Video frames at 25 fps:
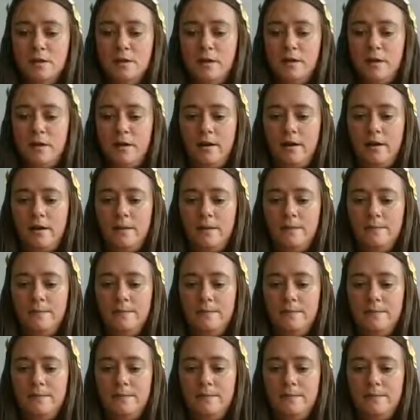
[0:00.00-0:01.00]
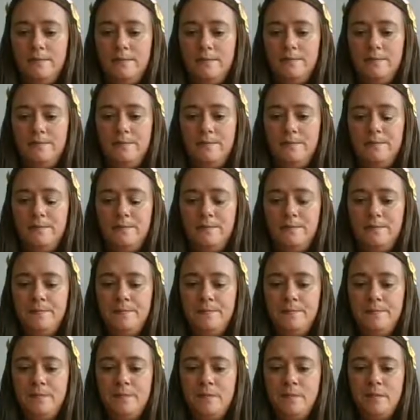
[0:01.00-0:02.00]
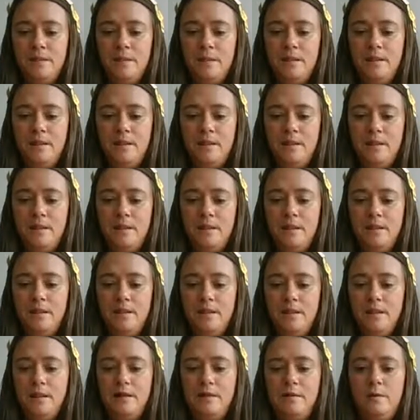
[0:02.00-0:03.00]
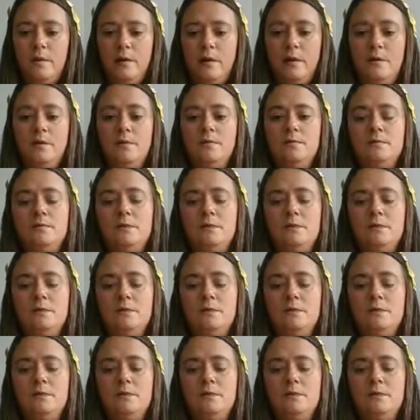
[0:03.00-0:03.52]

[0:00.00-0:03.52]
Um, and there we go.